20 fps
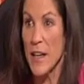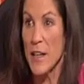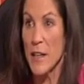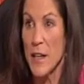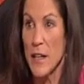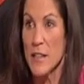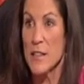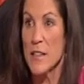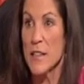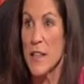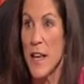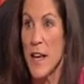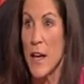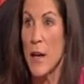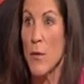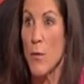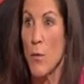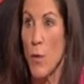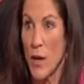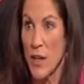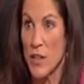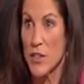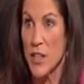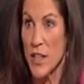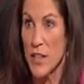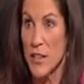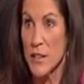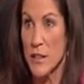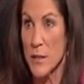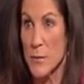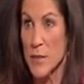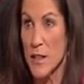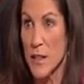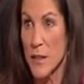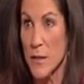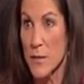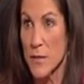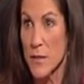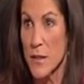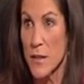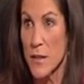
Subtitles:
unless they want to change it themselves.